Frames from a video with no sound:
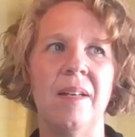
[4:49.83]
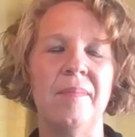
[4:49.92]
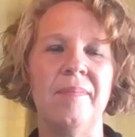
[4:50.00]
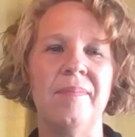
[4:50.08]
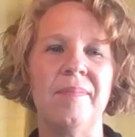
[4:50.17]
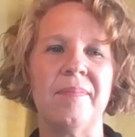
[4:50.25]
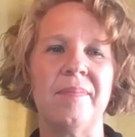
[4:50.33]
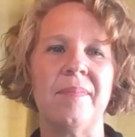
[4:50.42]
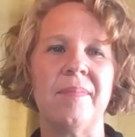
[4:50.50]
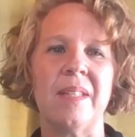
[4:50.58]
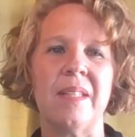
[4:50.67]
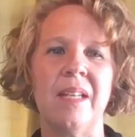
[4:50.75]
I
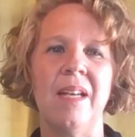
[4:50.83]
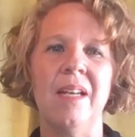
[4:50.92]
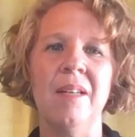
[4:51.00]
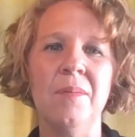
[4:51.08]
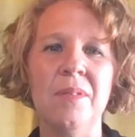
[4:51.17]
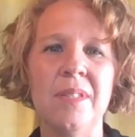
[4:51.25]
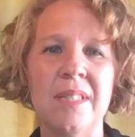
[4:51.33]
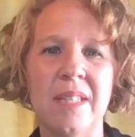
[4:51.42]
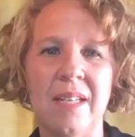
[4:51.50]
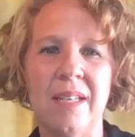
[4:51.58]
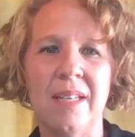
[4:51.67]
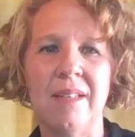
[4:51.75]
will
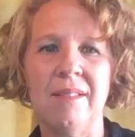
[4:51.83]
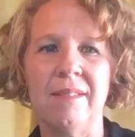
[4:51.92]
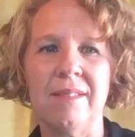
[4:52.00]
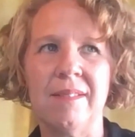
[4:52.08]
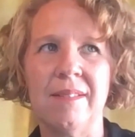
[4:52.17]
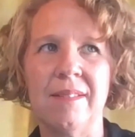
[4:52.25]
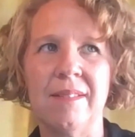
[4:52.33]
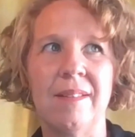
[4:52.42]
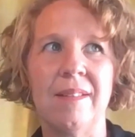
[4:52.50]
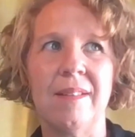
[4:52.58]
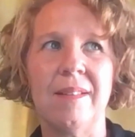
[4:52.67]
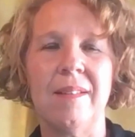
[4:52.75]
say
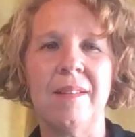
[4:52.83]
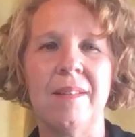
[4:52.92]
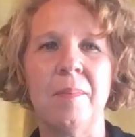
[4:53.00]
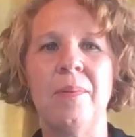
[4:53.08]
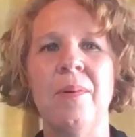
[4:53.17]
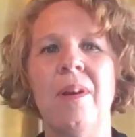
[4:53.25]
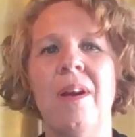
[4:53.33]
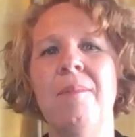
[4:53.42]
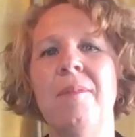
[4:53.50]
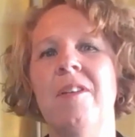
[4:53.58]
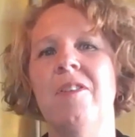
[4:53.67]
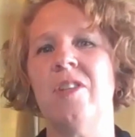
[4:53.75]
the
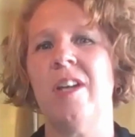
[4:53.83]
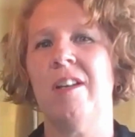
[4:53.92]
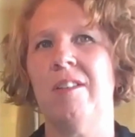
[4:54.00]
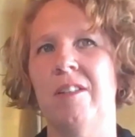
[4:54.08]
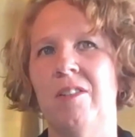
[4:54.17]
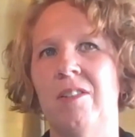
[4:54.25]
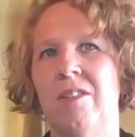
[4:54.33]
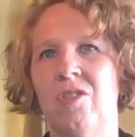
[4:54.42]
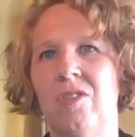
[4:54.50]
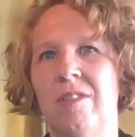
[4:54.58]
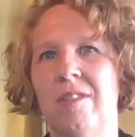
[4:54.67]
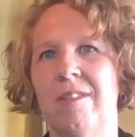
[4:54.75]
primary
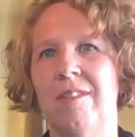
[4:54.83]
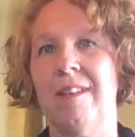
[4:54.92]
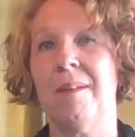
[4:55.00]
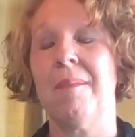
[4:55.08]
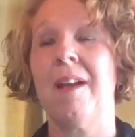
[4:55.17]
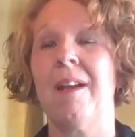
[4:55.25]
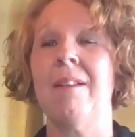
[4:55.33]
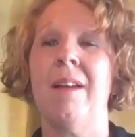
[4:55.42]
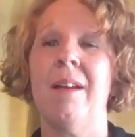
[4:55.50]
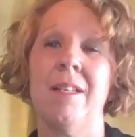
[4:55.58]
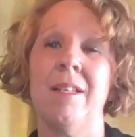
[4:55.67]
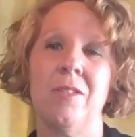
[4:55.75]
challenge that my
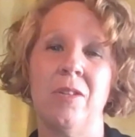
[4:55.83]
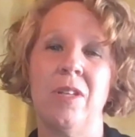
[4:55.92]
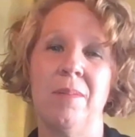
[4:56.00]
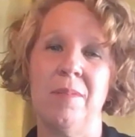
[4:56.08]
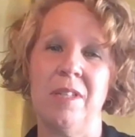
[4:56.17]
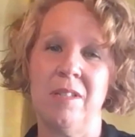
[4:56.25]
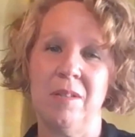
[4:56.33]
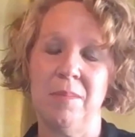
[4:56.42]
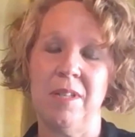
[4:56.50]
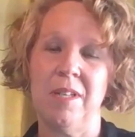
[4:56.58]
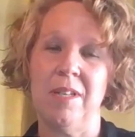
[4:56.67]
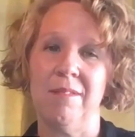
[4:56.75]
clients are coming to
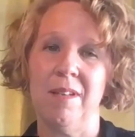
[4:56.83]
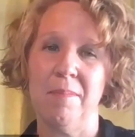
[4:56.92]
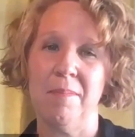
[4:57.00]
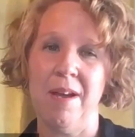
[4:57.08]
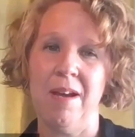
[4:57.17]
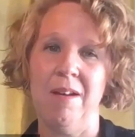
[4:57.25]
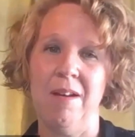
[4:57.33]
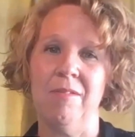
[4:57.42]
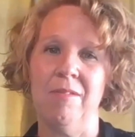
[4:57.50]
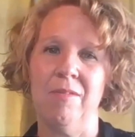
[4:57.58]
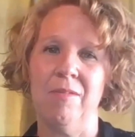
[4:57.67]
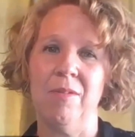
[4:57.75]
me about
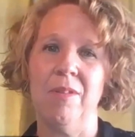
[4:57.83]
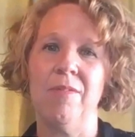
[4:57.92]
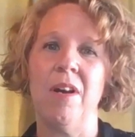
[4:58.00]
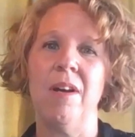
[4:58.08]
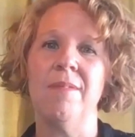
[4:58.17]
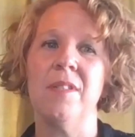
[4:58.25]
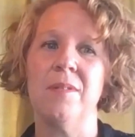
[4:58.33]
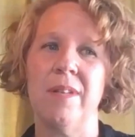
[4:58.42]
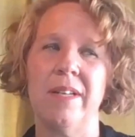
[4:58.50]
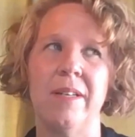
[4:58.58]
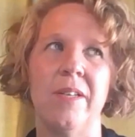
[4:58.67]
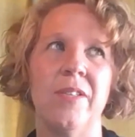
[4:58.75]
revolves
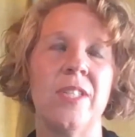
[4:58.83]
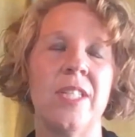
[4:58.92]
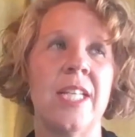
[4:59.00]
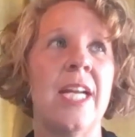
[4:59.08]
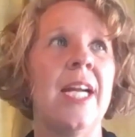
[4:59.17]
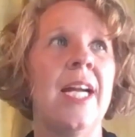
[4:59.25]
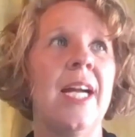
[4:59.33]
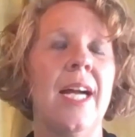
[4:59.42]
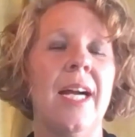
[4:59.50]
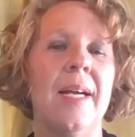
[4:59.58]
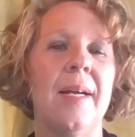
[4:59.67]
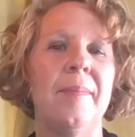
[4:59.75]
around
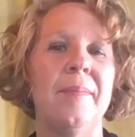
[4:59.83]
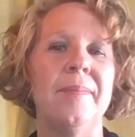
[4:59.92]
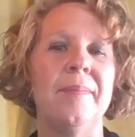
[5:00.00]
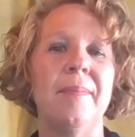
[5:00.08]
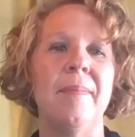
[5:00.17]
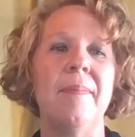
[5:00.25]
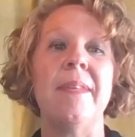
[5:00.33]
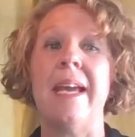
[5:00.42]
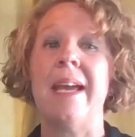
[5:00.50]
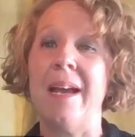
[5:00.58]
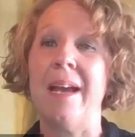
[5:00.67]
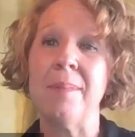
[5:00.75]
the
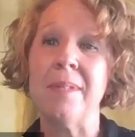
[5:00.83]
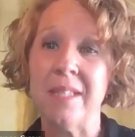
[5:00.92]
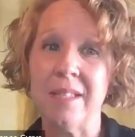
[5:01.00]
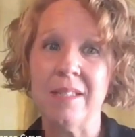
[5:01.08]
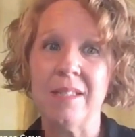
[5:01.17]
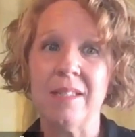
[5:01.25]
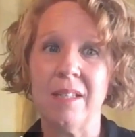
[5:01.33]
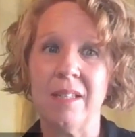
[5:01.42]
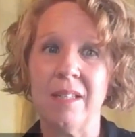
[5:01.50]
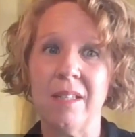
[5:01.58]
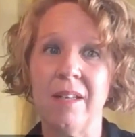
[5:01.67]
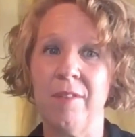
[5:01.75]
absence
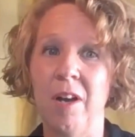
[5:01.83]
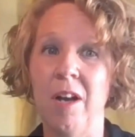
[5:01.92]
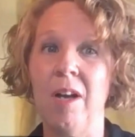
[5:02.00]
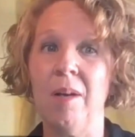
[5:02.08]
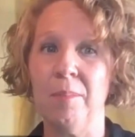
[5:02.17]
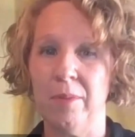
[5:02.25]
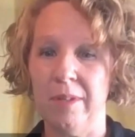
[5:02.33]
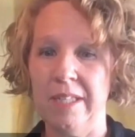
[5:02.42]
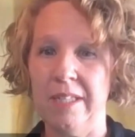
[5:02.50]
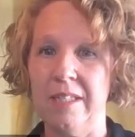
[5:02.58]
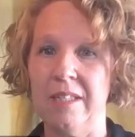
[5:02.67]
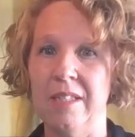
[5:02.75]
of
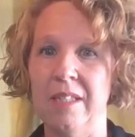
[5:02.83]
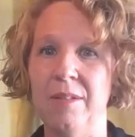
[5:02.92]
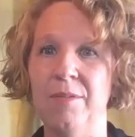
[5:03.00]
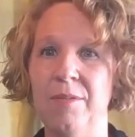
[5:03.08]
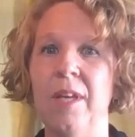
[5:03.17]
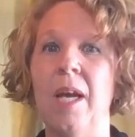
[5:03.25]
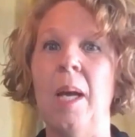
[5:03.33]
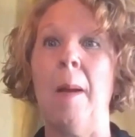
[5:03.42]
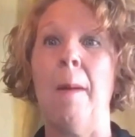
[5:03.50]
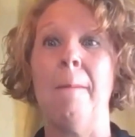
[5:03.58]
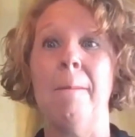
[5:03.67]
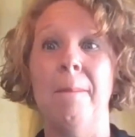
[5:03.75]
comprehensive
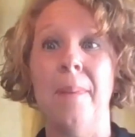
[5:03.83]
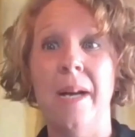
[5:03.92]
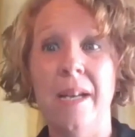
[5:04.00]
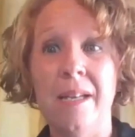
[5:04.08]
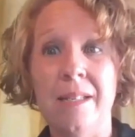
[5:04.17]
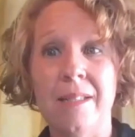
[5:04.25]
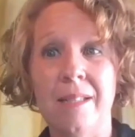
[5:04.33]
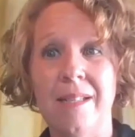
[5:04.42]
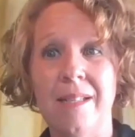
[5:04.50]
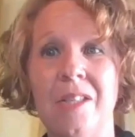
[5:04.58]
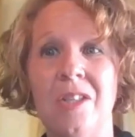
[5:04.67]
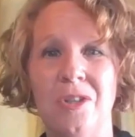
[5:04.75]
but
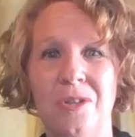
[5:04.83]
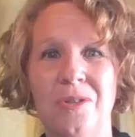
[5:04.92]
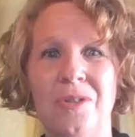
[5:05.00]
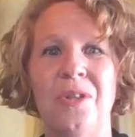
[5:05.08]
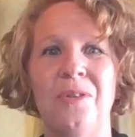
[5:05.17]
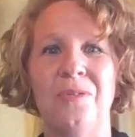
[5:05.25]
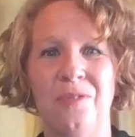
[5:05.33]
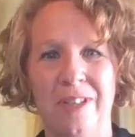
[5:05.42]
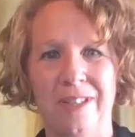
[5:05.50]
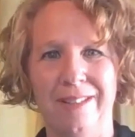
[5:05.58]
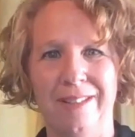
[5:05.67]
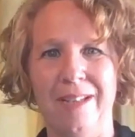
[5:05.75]

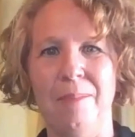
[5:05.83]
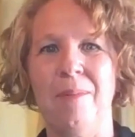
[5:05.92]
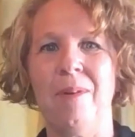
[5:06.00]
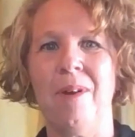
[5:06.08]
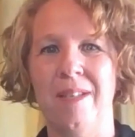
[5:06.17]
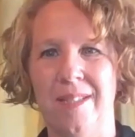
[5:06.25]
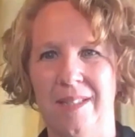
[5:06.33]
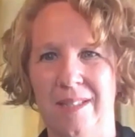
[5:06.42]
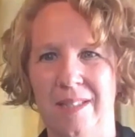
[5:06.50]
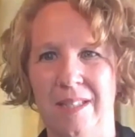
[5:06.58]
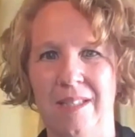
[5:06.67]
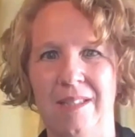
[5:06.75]
user-friendly
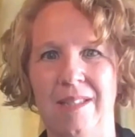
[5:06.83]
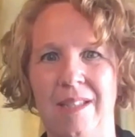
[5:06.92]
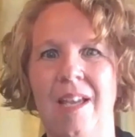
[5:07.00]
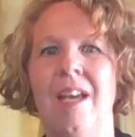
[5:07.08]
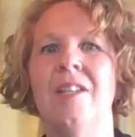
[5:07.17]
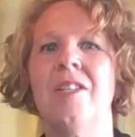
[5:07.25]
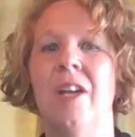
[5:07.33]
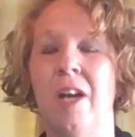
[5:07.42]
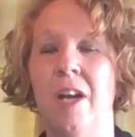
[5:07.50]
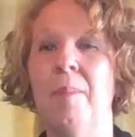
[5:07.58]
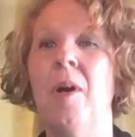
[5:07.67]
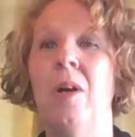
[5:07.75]
processes to
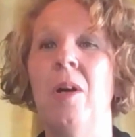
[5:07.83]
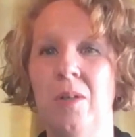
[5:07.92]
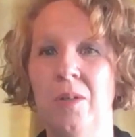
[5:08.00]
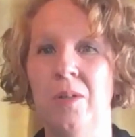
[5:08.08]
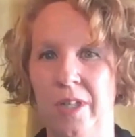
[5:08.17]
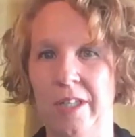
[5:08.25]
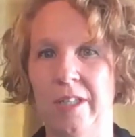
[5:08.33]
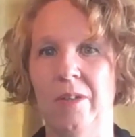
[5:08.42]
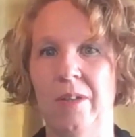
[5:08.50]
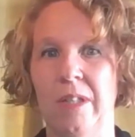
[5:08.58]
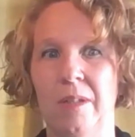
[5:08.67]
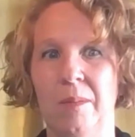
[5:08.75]
uphold
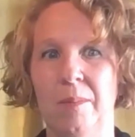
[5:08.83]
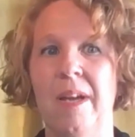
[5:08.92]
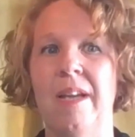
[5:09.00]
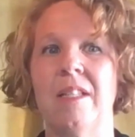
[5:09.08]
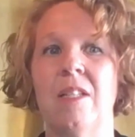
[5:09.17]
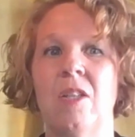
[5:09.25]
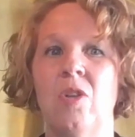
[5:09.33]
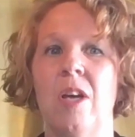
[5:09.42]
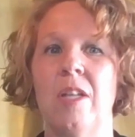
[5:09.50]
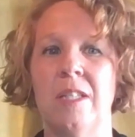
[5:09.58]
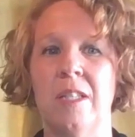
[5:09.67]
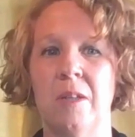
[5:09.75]
ongoing compliance
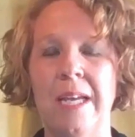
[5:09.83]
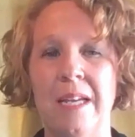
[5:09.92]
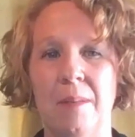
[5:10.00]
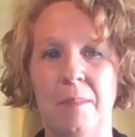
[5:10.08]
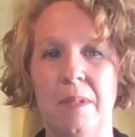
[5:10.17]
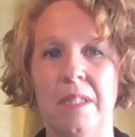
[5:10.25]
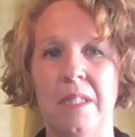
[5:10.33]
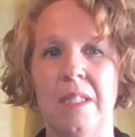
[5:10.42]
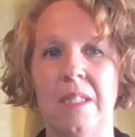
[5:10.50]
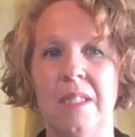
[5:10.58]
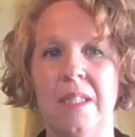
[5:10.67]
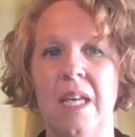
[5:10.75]
across their
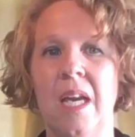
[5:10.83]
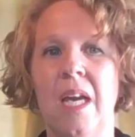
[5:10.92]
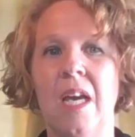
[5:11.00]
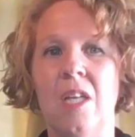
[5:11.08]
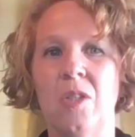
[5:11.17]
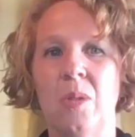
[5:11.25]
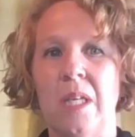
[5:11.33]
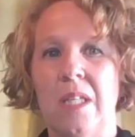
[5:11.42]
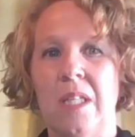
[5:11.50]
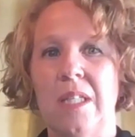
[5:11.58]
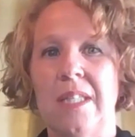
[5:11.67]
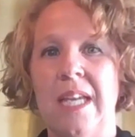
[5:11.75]
campuses. So
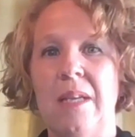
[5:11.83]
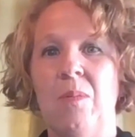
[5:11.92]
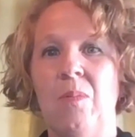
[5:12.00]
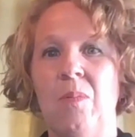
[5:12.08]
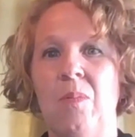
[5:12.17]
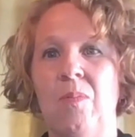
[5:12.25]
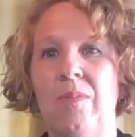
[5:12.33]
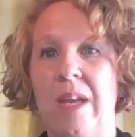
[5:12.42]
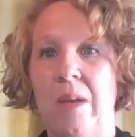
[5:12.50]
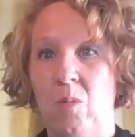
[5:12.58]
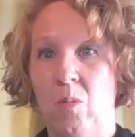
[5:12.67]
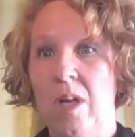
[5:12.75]
they they
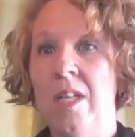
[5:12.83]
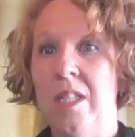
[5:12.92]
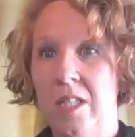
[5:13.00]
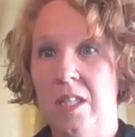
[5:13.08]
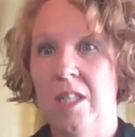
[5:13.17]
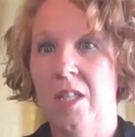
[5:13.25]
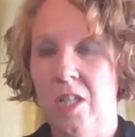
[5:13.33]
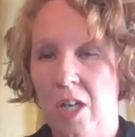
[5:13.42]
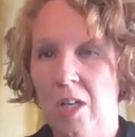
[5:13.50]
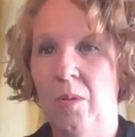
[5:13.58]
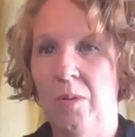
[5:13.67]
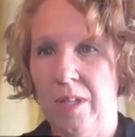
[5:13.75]
want to
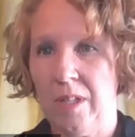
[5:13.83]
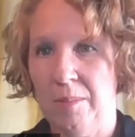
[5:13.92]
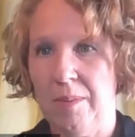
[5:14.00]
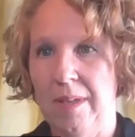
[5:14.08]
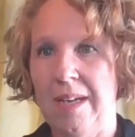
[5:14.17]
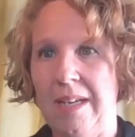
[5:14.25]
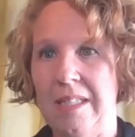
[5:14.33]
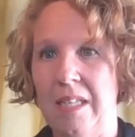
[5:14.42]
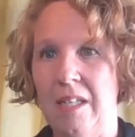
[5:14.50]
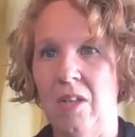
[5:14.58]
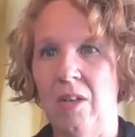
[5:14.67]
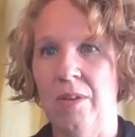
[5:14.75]
know the compliance
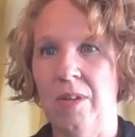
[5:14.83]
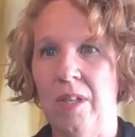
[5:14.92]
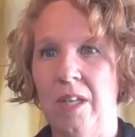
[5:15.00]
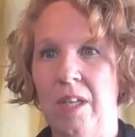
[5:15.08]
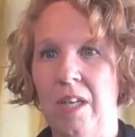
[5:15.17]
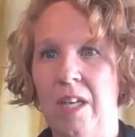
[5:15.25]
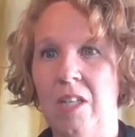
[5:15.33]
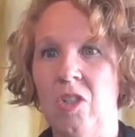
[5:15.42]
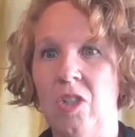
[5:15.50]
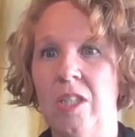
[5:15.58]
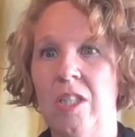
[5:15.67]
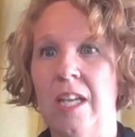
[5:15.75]
health. It's
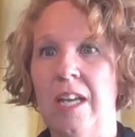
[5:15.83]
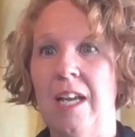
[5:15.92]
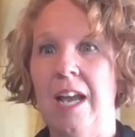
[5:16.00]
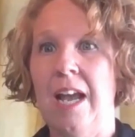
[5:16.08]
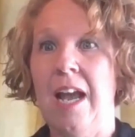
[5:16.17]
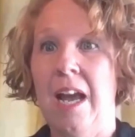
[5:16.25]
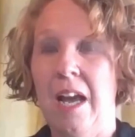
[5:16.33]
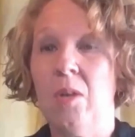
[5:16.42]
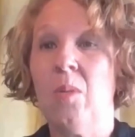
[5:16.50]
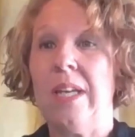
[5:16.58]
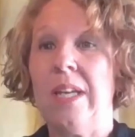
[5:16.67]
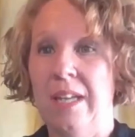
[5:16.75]
just, how do
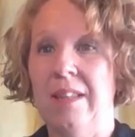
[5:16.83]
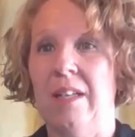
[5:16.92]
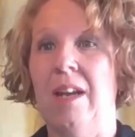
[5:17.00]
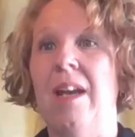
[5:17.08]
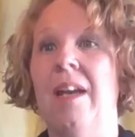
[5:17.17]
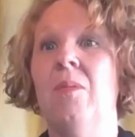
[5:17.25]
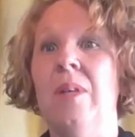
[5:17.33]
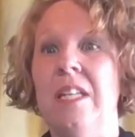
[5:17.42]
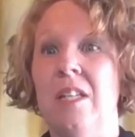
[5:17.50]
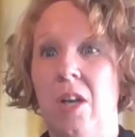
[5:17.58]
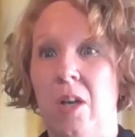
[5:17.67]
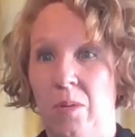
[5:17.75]
we get there? How do we
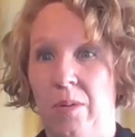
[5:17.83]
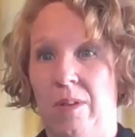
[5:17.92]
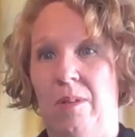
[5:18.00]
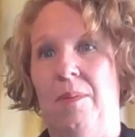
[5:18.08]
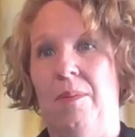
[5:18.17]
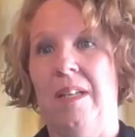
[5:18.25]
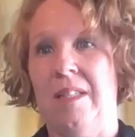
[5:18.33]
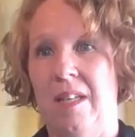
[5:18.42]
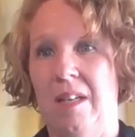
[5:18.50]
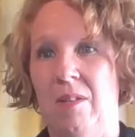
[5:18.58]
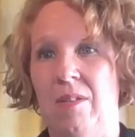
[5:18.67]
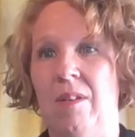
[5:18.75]
know the compliance
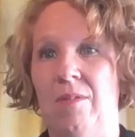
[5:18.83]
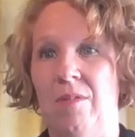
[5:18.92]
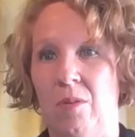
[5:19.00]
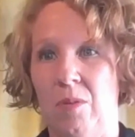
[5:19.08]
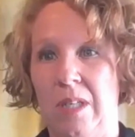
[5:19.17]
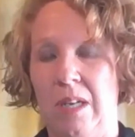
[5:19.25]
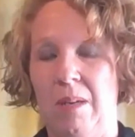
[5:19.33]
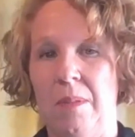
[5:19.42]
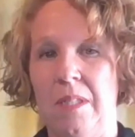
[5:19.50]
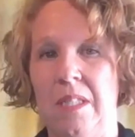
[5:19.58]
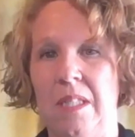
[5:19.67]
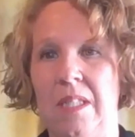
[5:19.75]
health of those
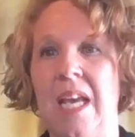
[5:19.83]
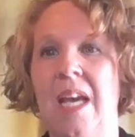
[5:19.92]
campuses?